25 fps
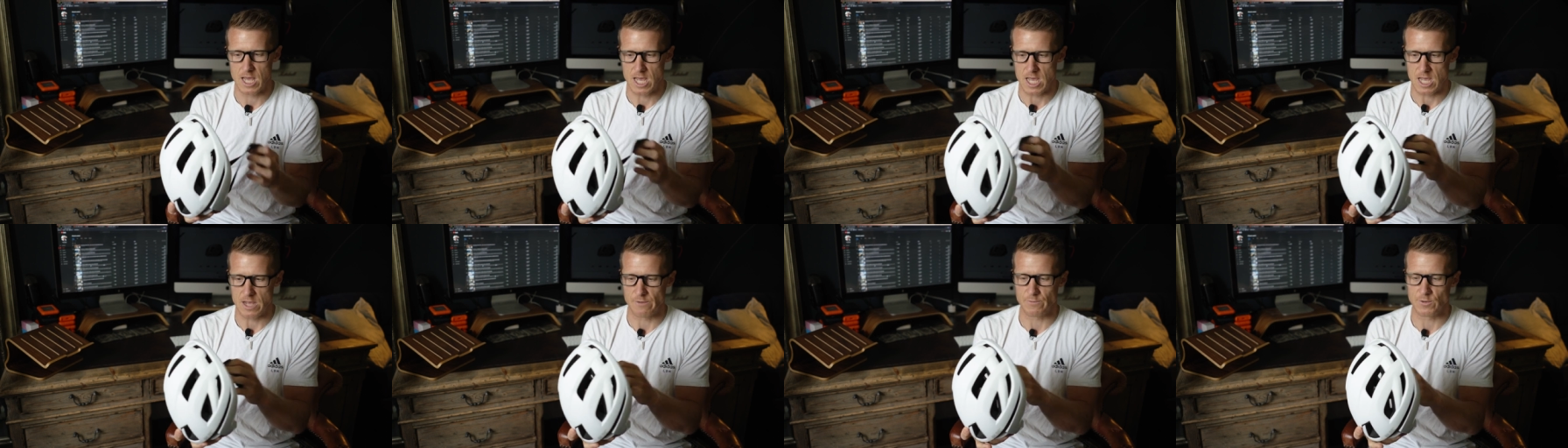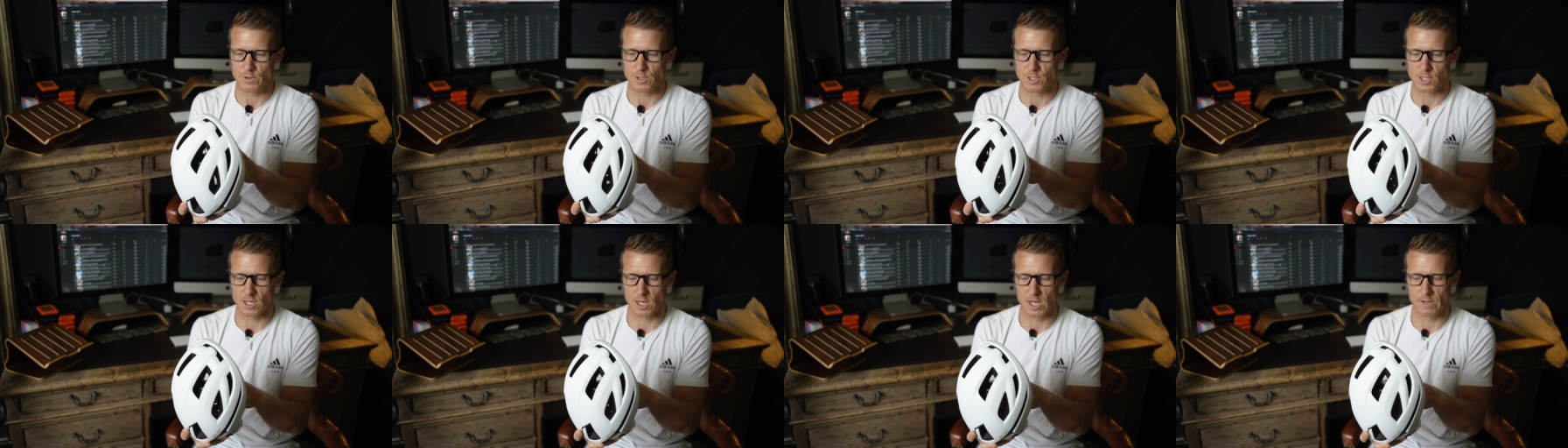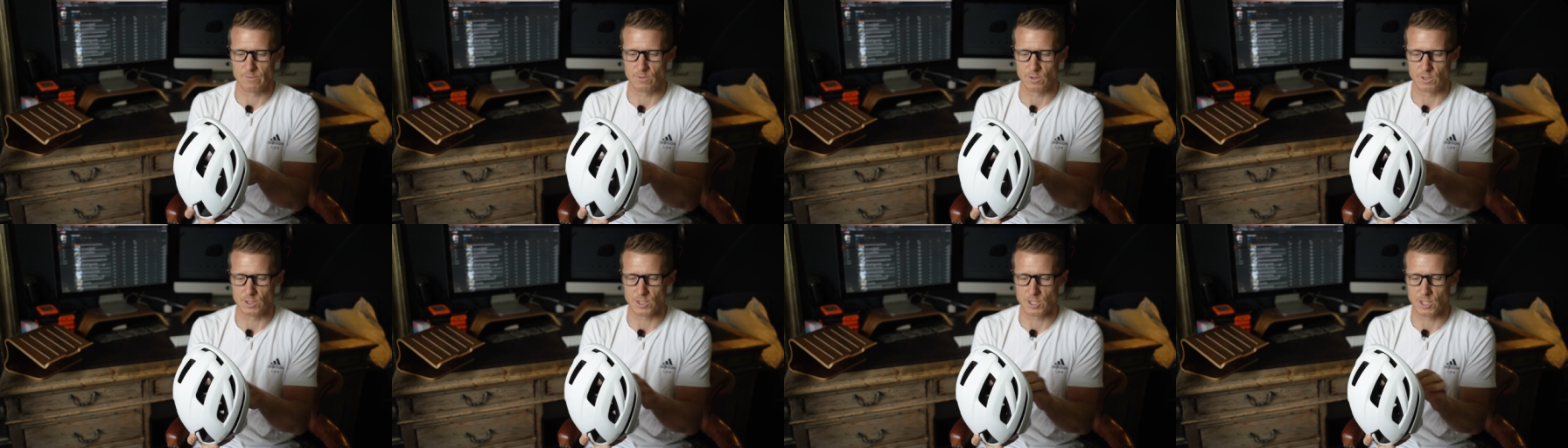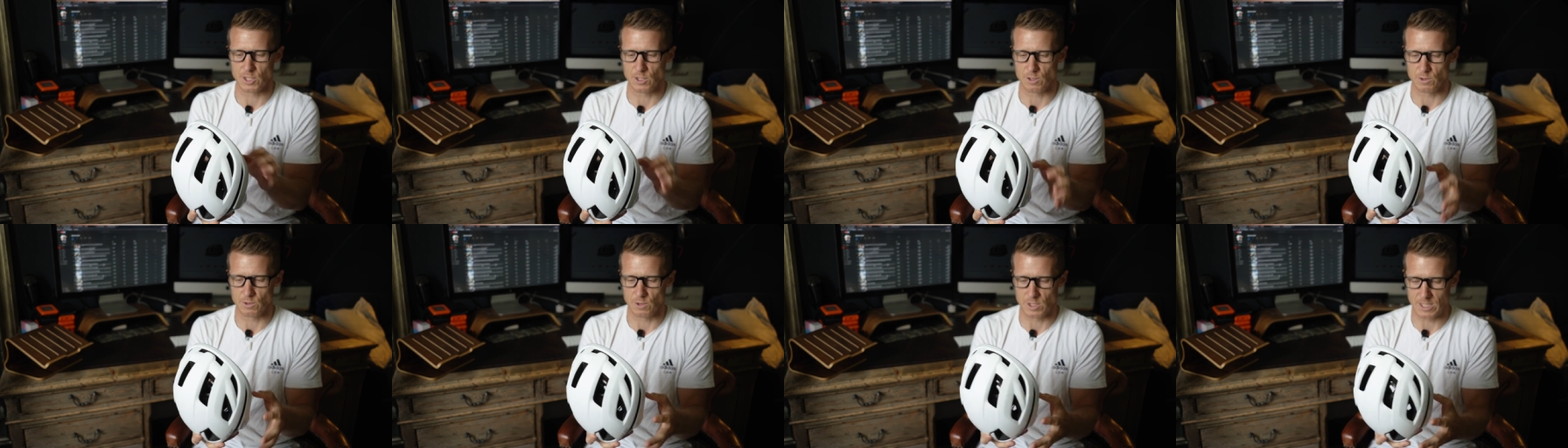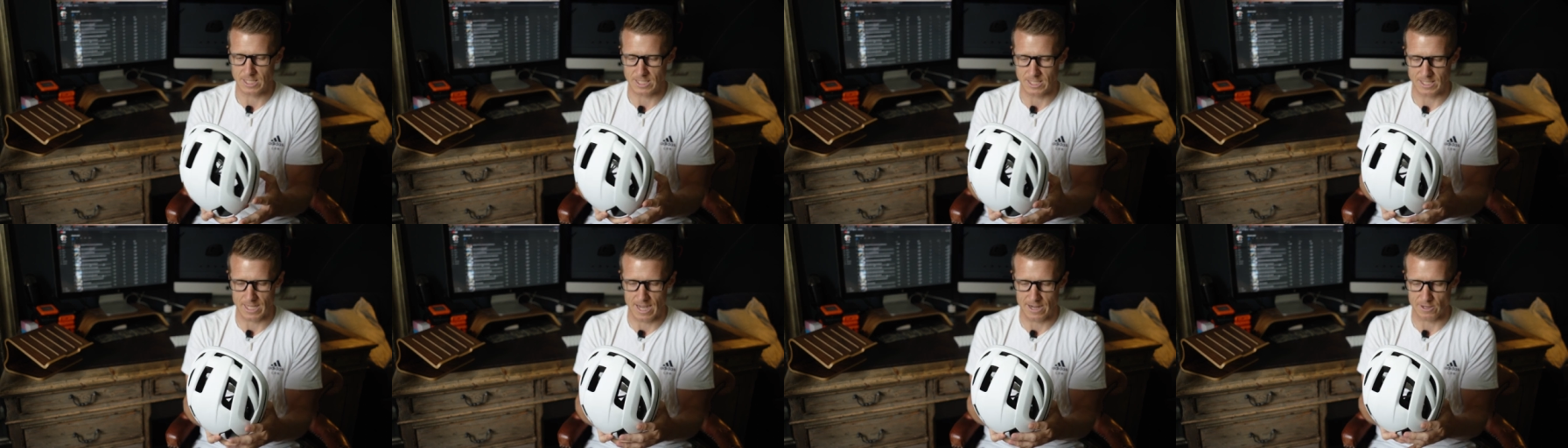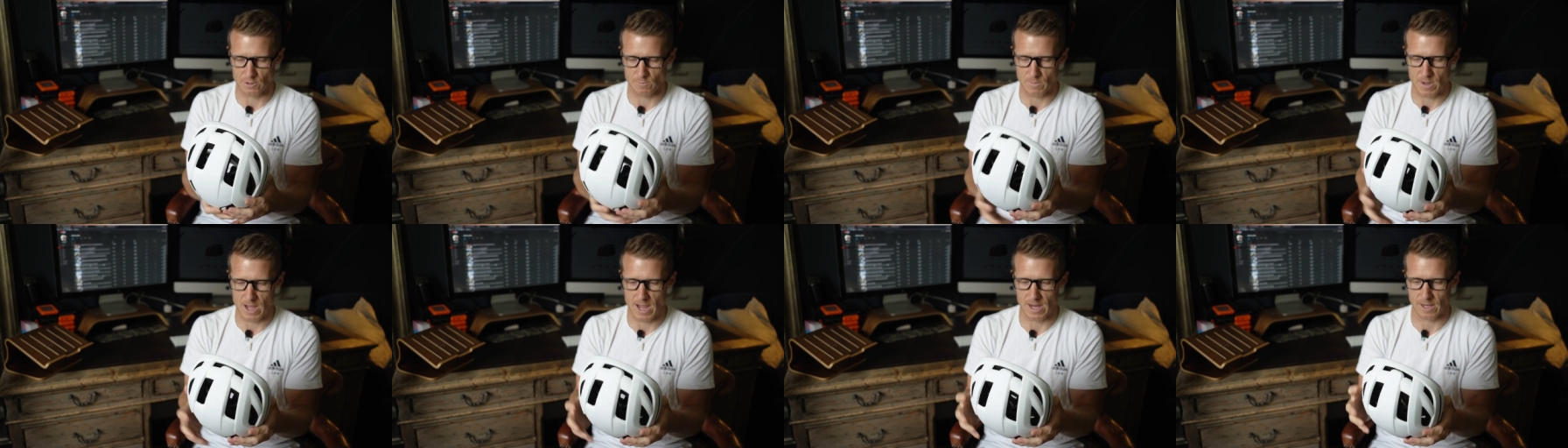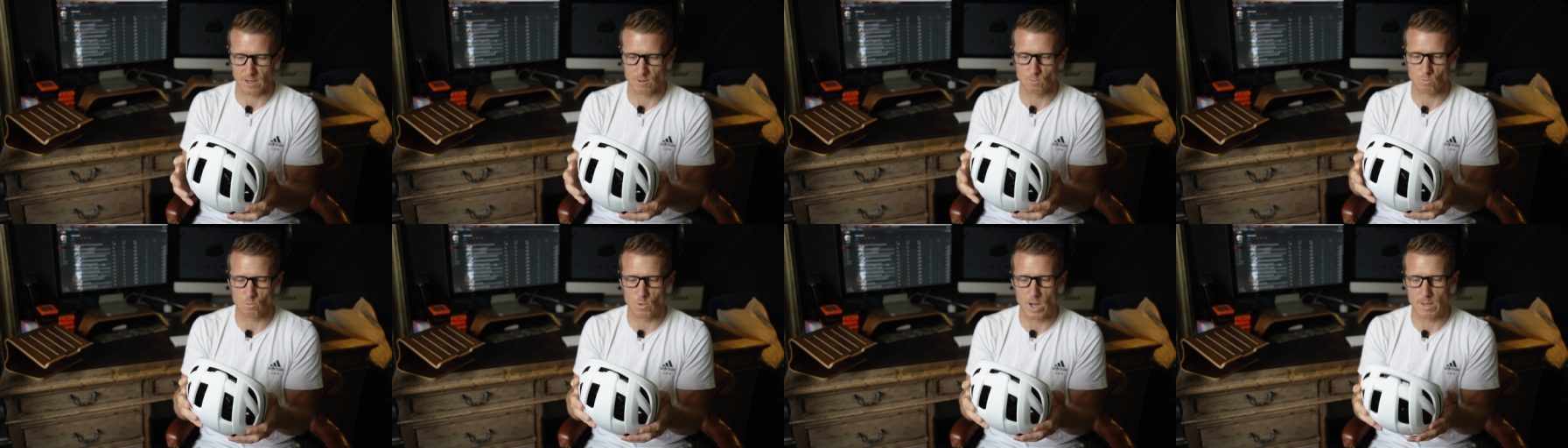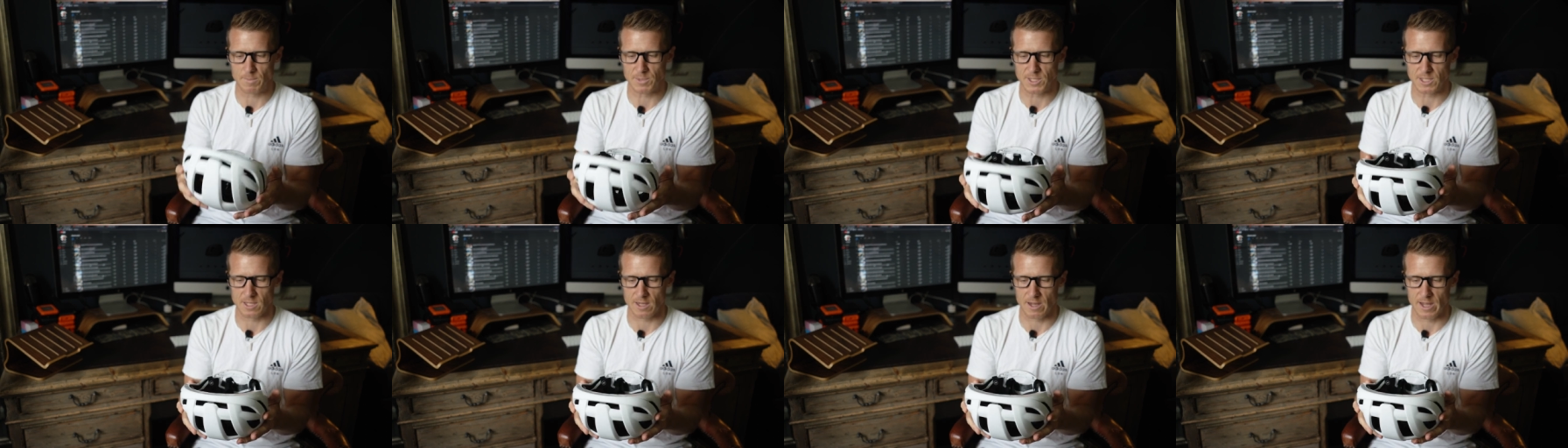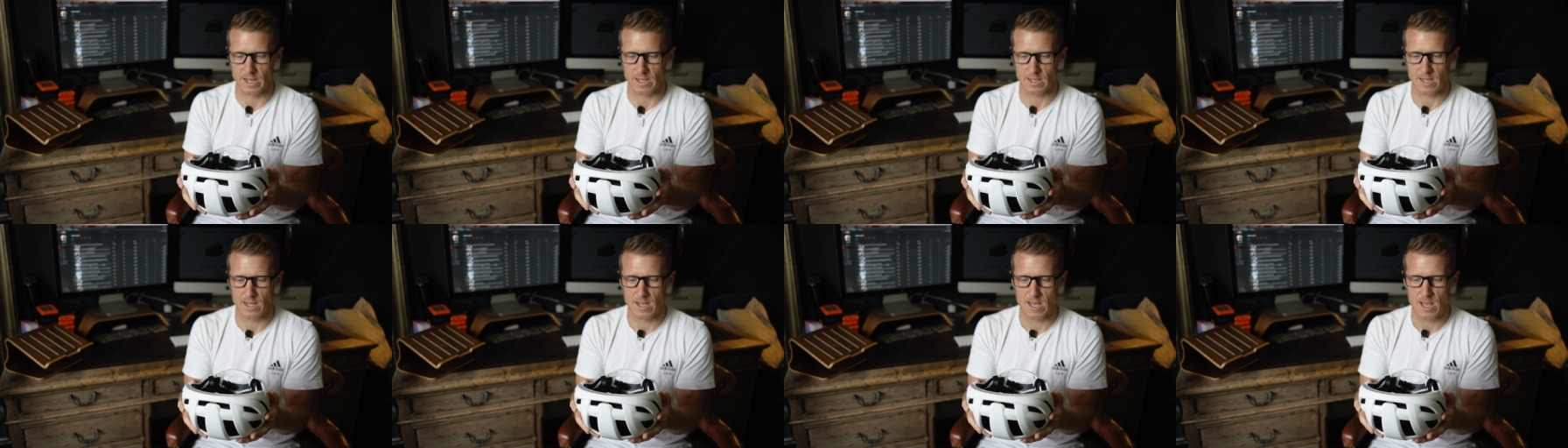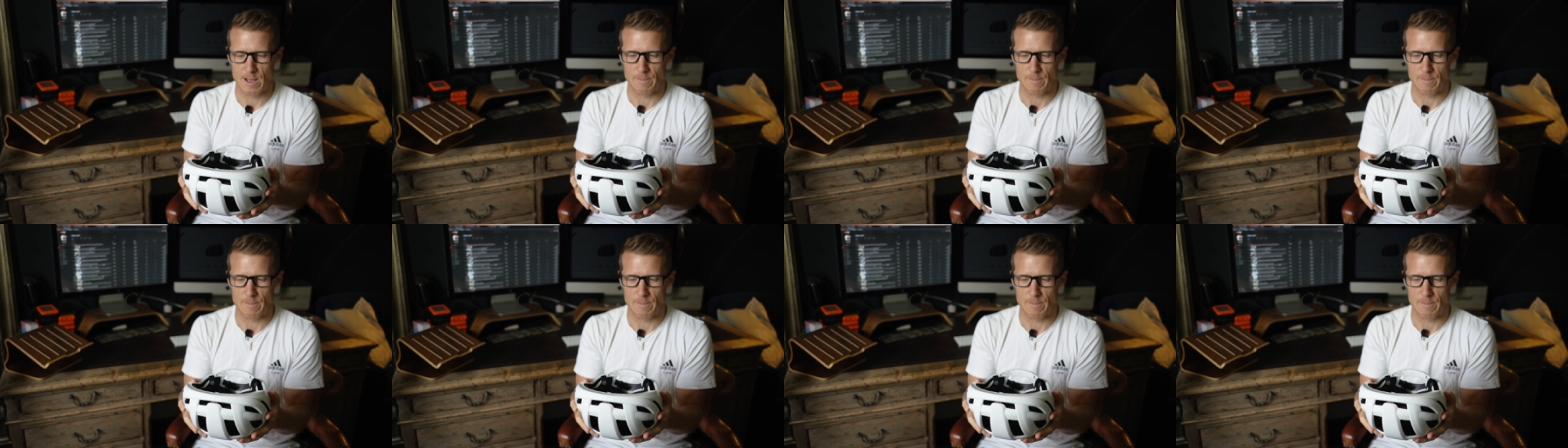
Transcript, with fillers: if you dive onto the Saddleback website.